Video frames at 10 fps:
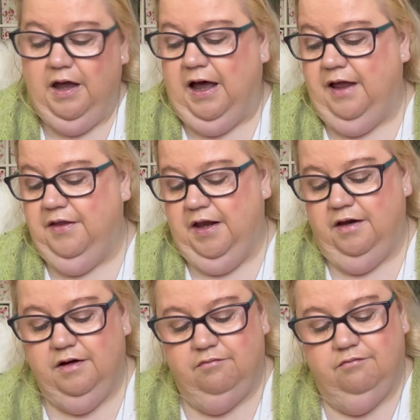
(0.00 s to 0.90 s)
And
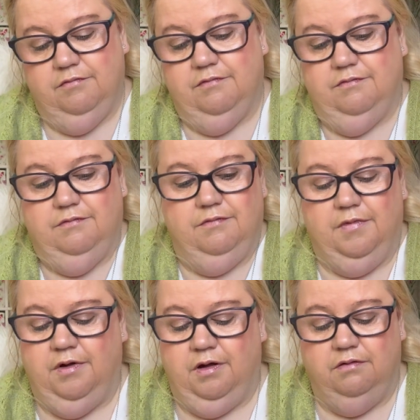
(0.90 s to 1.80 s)
then
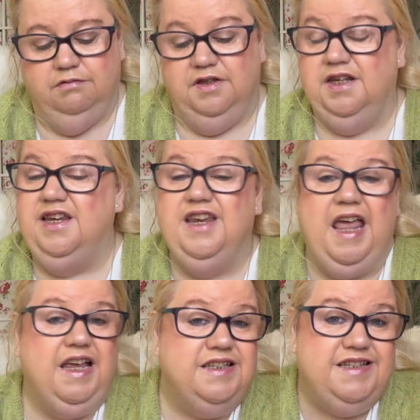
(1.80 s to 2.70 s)
the
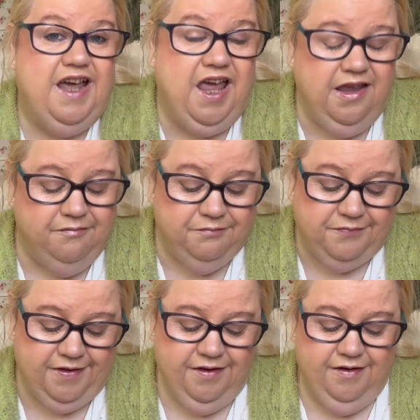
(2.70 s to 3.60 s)
next day,
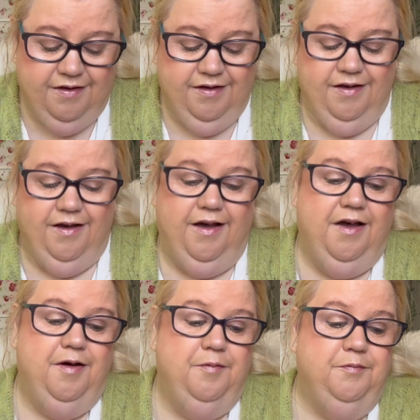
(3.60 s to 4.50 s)

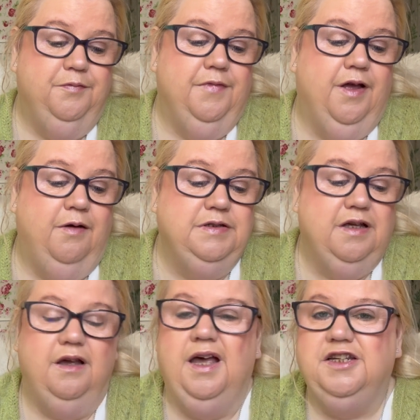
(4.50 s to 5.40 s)
I was
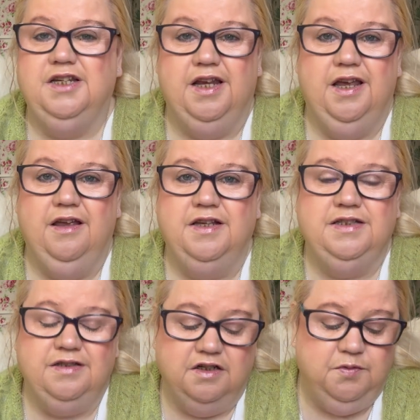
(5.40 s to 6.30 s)
like, actually, it's
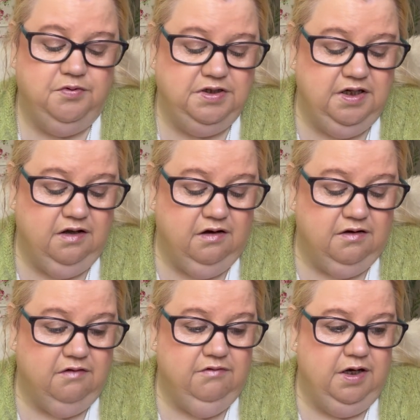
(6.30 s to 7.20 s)
such a pretty
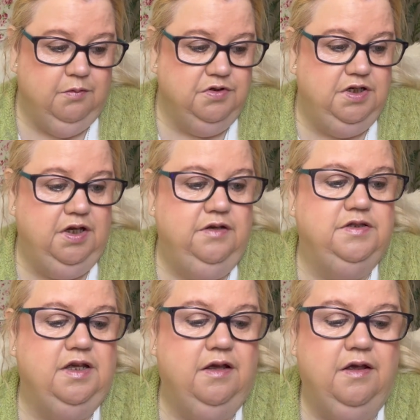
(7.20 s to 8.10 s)
yarn, I really want to
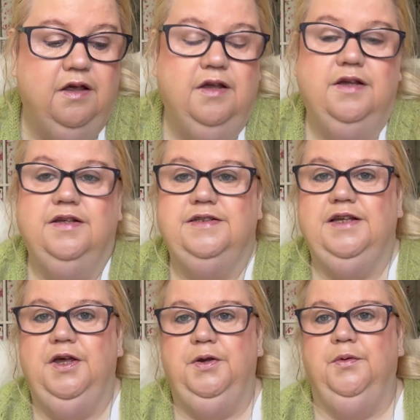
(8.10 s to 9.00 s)
use it.
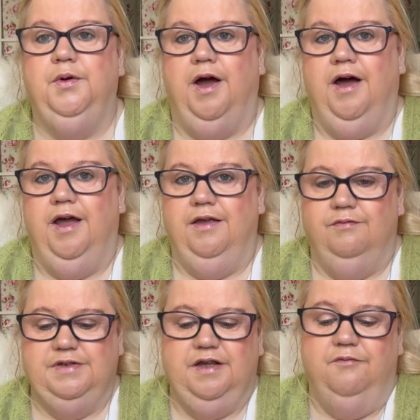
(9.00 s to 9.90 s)
So I
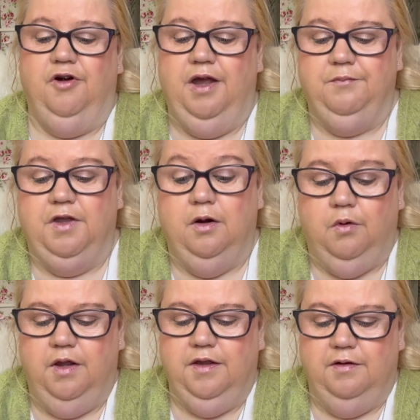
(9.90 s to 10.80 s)
was like, right, I'm going to
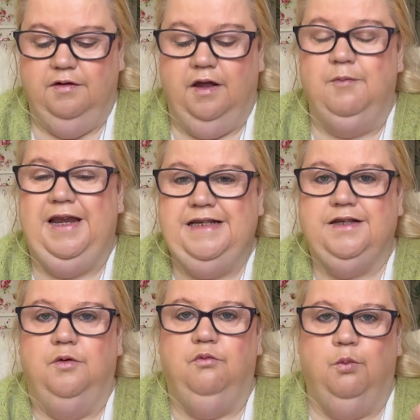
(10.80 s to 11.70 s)
wind that, I'm at least
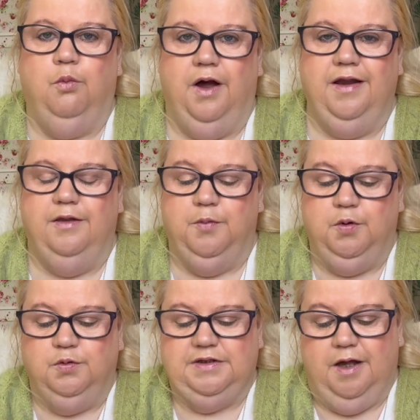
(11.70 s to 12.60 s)
going to wind the
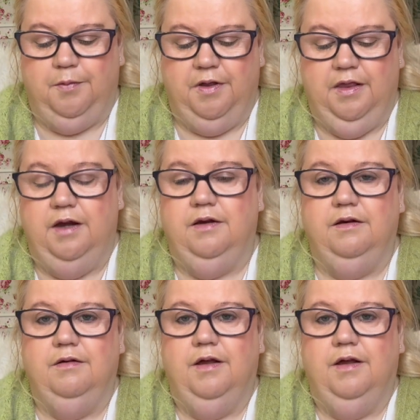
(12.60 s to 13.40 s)
balls up, and then